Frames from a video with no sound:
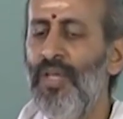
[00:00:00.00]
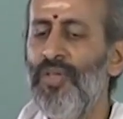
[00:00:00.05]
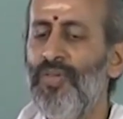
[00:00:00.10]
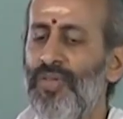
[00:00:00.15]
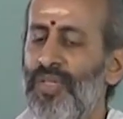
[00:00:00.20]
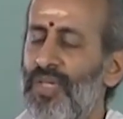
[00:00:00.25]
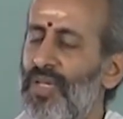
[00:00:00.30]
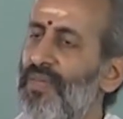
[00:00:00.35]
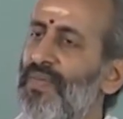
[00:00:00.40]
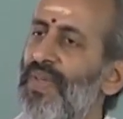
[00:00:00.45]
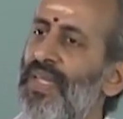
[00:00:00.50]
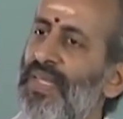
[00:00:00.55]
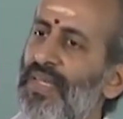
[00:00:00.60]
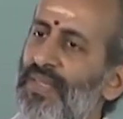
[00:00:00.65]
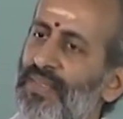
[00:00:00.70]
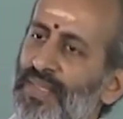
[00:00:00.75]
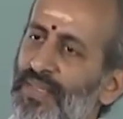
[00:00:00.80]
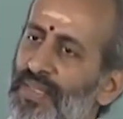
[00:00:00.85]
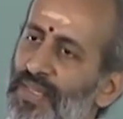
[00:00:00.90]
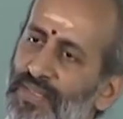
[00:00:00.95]
So there are
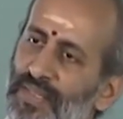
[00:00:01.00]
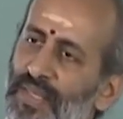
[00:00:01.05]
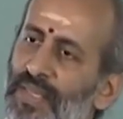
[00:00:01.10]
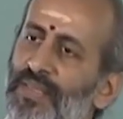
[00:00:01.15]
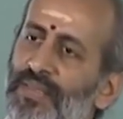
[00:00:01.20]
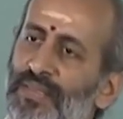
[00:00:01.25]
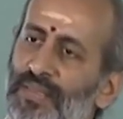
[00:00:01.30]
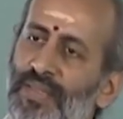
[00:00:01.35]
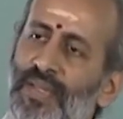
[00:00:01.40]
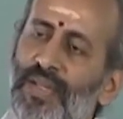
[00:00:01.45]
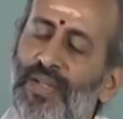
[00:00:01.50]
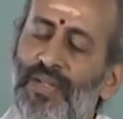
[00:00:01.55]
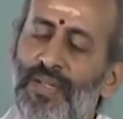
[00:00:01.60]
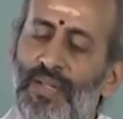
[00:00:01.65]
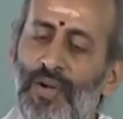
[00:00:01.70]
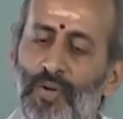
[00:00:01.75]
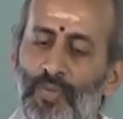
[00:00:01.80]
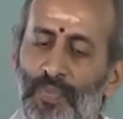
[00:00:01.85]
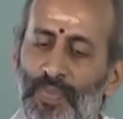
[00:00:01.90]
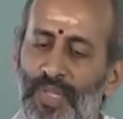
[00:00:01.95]
various other things and
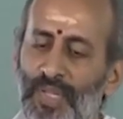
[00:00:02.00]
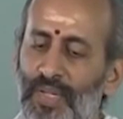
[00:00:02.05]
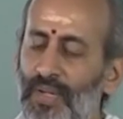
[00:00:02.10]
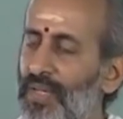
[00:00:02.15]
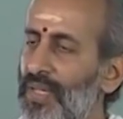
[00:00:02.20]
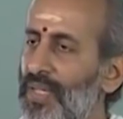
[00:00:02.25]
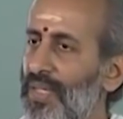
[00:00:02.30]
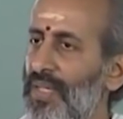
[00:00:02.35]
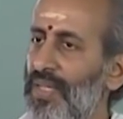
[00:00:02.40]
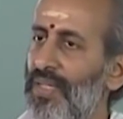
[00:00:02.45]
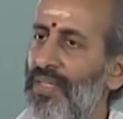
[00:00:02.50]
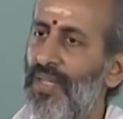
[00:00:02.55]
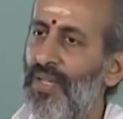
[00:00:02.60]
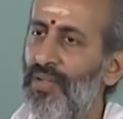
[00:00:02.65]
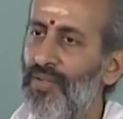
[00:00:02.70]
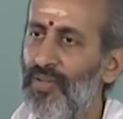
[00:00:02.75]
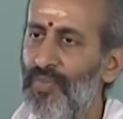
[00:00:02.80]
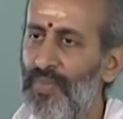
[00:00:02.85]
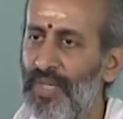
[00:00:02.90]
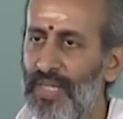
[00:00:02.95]
how periodically they
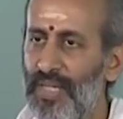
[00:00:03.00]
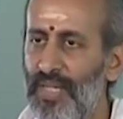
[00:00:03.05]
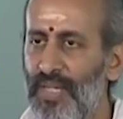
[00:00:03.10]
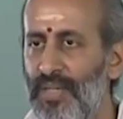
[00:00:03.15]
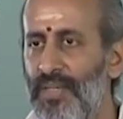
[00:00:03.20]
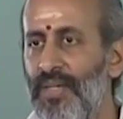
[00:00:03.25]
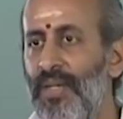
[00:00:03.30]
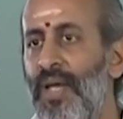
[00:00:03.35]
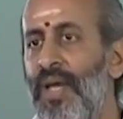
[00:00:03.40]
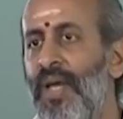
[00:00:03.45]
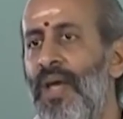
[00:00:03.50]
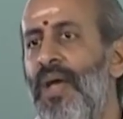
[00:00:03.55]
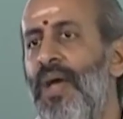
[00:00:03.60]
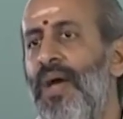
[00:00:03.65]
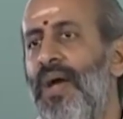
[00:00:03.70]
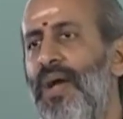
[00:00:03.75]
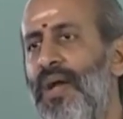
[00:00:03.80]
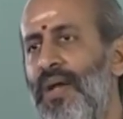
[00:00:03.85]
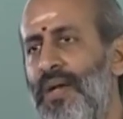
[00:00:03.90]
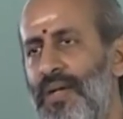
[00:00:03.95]
have to be done,
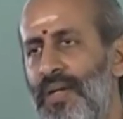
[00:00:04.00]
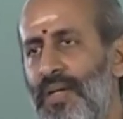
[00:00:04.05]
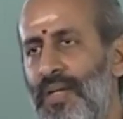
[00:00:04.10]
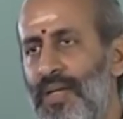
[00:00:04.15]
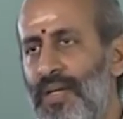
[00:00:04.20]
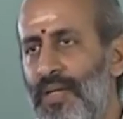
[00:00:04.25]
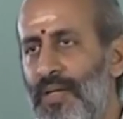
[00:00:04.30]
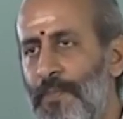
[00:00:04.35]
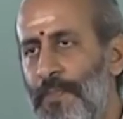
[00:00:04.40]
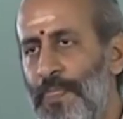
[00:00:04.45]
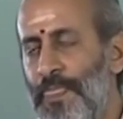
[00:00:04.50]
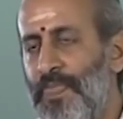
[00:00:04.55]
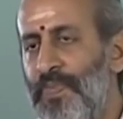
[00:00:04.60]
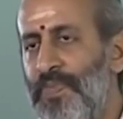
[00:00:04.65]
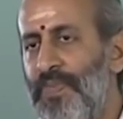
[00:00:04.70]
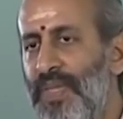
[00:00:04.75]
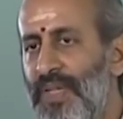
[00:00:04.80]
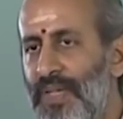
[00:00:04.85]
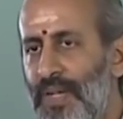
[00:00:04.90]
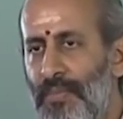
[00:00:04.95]
and
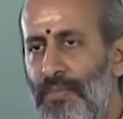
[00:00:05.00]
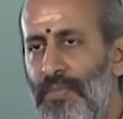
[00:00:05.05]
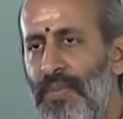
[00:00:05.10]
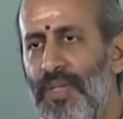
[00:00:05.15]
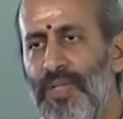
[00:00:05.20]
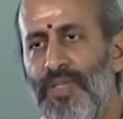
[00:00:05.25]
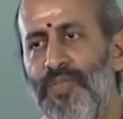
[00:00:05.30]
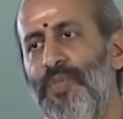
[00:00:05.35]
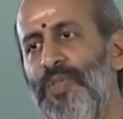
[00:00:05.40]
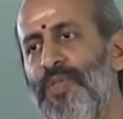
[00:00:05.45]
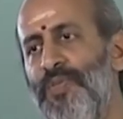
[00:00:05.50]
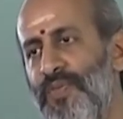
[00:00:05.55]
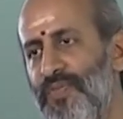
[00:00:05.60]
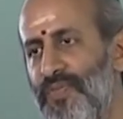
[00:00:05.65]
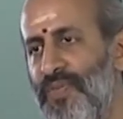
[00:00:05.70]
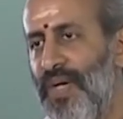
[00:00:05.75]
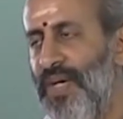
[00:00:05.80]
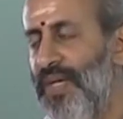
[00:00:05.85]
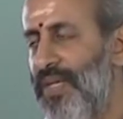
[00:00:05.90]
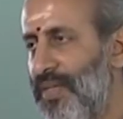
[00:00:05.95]
the numbers which we
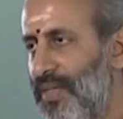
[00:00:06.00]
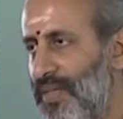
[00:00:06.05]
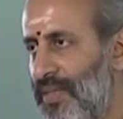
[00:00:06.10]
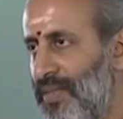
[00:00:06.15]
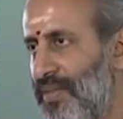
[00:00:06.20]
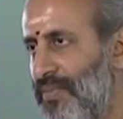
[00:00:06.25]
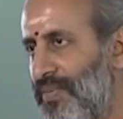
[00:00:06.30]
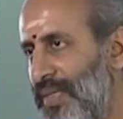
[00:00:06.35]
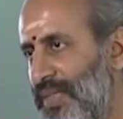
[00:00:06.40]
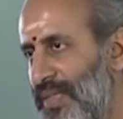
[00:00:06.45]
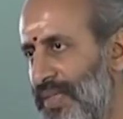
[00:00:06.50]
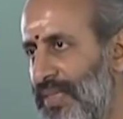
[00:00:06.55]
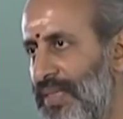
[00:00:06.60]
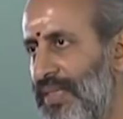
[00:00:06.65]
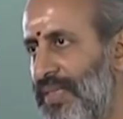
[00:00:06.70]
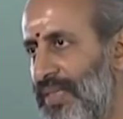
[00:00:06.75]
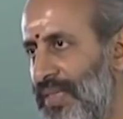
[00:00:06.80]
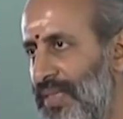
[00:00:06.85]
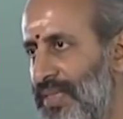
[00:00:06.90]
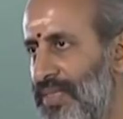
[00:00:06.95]
find in the Vedic
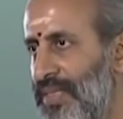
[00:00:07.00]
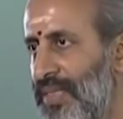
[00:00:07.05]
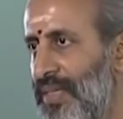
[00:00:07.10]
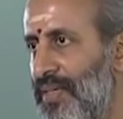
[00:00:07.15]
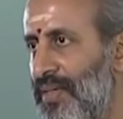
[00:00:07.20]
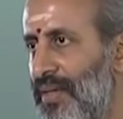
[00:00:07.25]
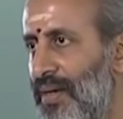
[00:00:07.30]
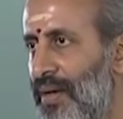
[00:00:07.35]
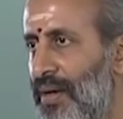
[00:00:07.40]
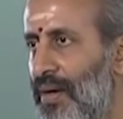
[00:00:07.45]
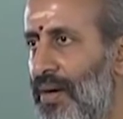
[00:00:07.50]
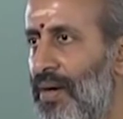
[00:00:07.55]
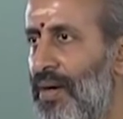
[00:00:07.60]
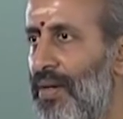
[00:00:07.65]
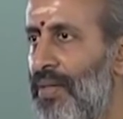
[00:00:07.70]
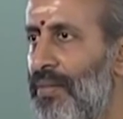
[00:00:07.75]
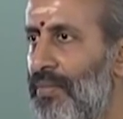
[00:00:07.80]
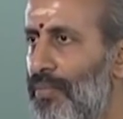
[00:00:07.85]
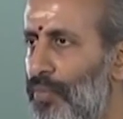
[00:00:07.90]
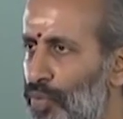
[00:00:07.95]
literature
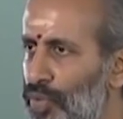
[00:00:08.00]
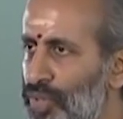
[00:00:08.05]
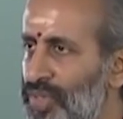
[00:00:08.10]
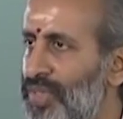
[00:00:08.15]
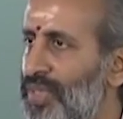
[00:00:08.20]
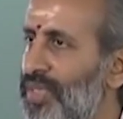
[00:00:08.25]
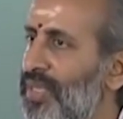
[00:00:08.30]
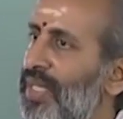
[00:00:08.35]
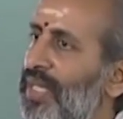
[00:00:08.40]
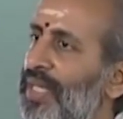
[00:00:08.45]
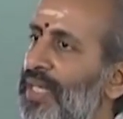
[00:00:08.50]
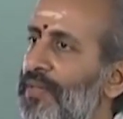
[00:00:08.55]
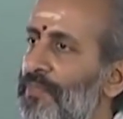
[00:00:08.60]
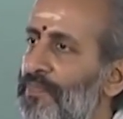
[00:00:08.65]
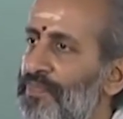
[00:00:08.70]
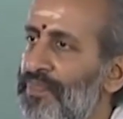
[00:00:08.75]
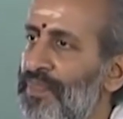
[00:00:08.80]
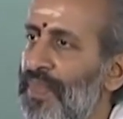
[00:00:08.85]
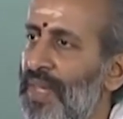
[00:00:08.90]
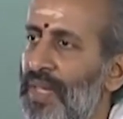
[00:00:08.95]
are mostly
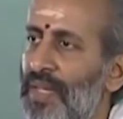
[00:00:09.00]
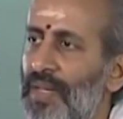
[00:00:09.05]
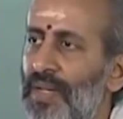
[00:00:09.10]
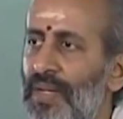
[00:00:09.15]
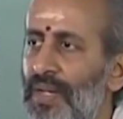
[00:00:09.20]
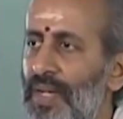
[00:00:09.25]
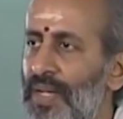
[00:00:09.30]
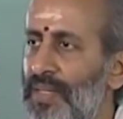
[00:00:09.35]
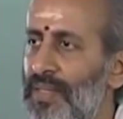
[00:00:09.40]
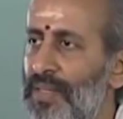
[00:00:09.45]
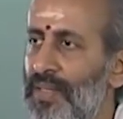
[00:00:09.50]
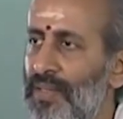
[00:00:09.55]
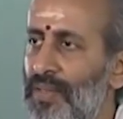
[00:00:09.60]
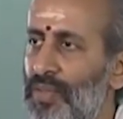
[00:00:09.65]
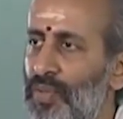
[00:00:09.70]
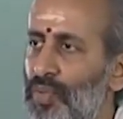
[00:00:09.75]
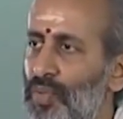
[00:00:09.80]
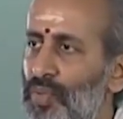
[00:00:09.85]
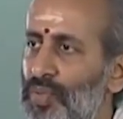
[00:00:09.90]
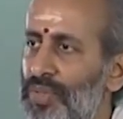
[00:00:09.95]
related
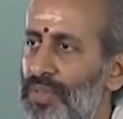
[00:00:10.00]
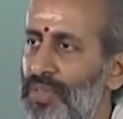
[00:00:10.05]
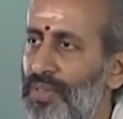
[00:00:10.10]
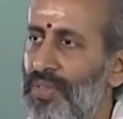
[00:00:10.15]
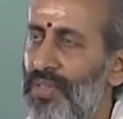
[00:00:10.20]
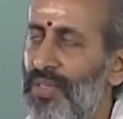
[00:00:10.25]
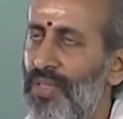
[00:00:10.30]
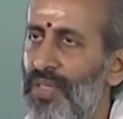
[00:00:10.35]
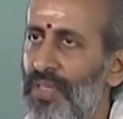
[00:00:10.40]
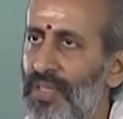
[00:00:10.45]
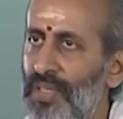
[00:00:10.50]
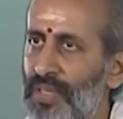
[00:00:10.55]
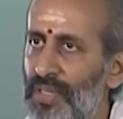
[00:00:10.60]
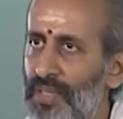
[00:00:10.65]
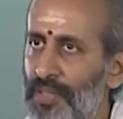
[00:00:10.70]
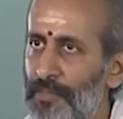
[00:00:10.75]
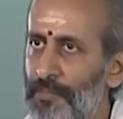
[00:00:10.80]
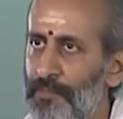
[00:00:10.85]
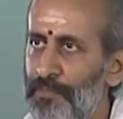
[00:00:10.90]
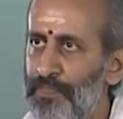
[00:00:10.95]
to
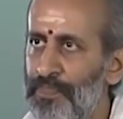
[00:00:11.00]
the